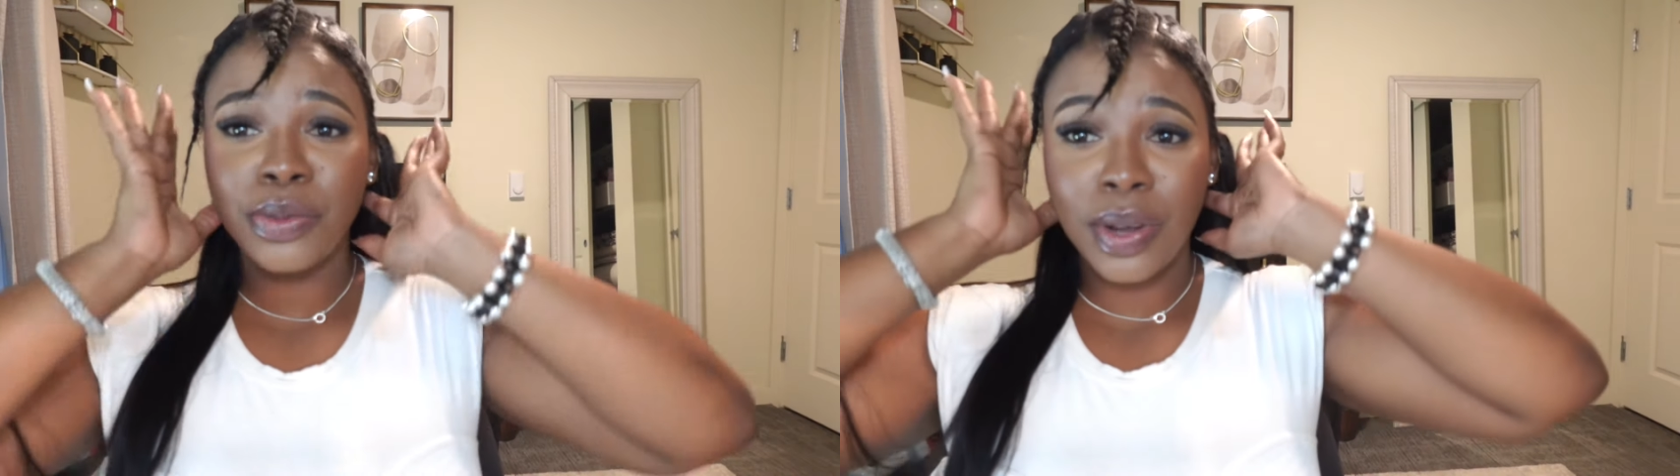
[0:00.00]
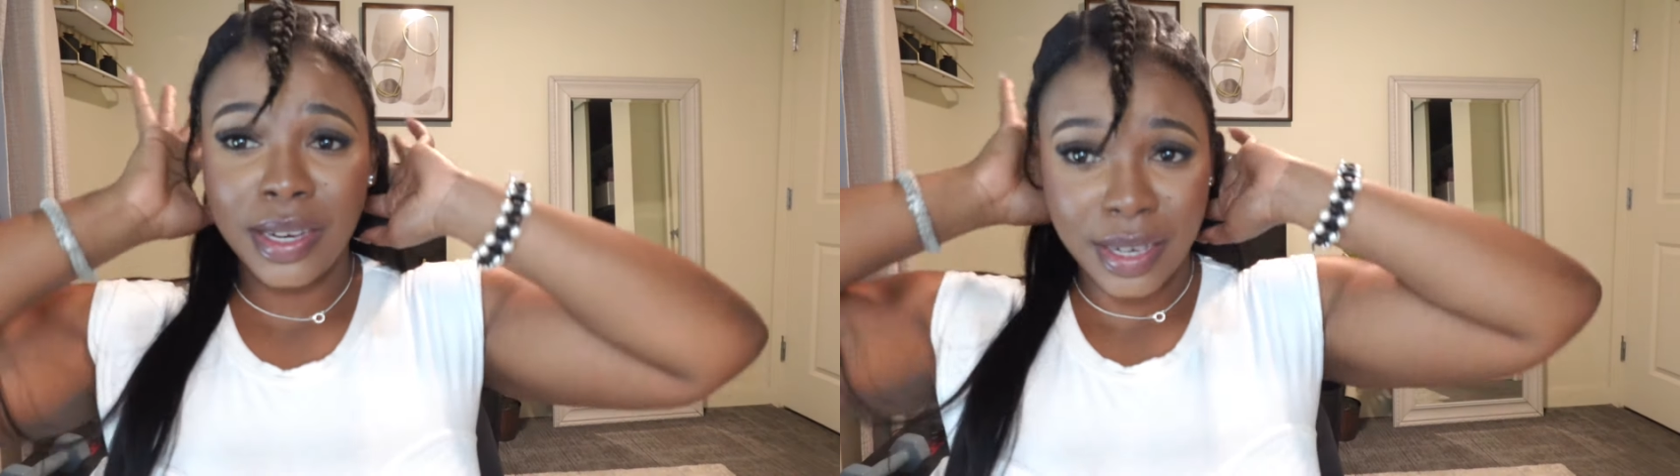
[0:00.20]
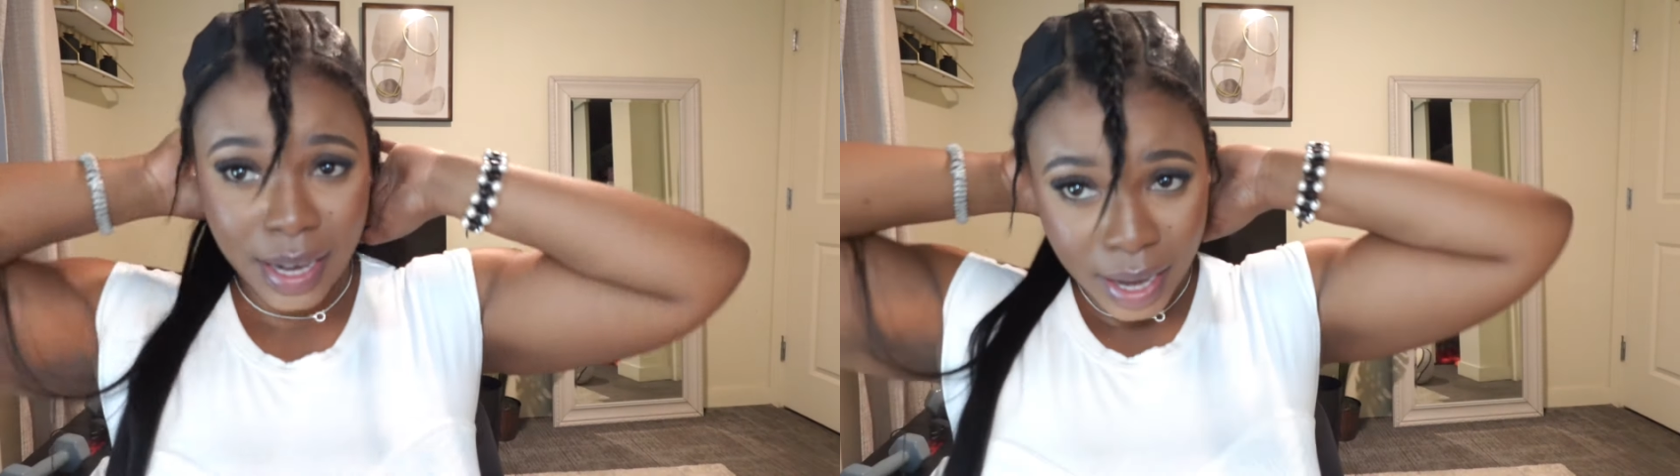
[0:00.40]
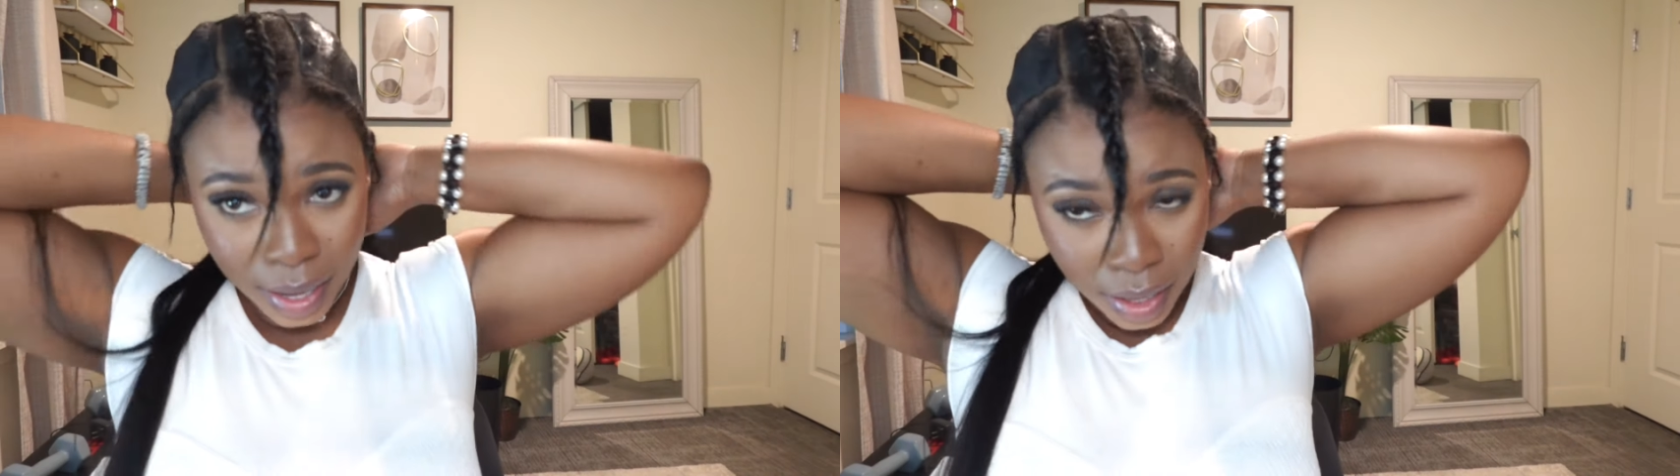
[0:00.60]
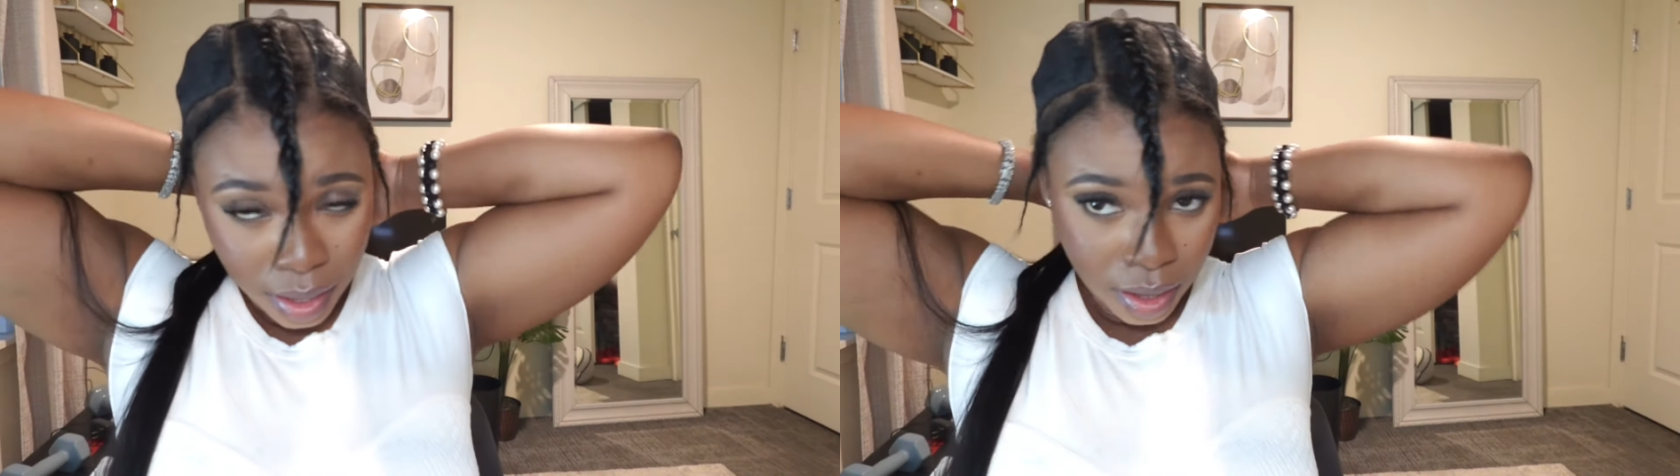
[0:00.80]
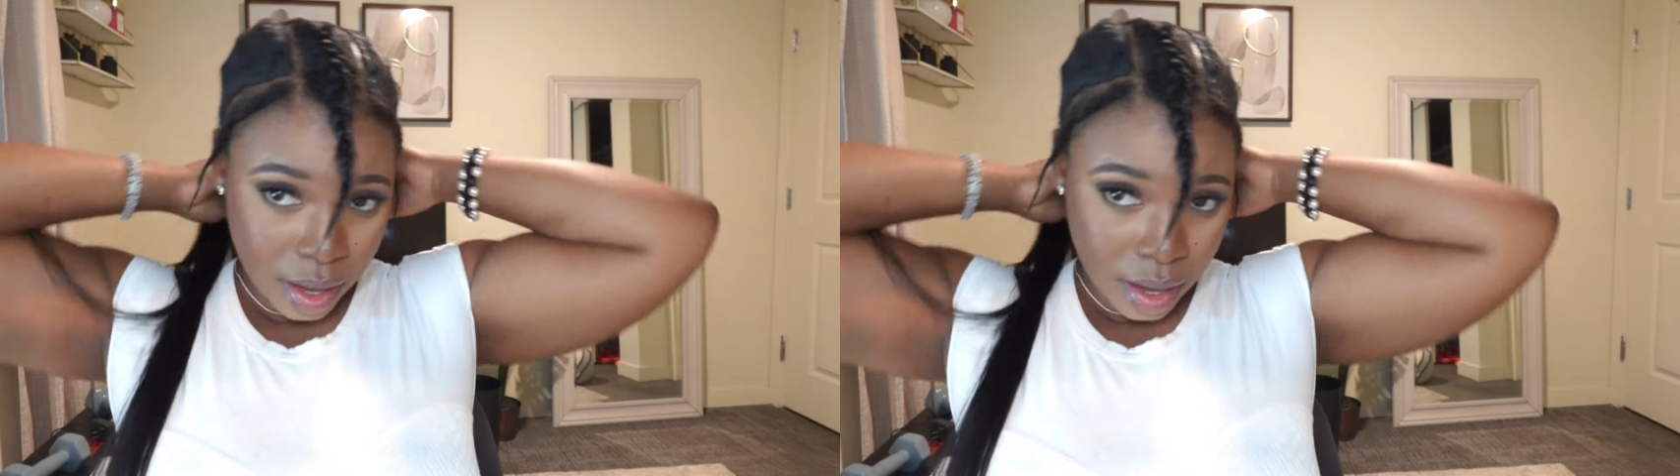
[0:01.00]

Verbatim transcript: went dead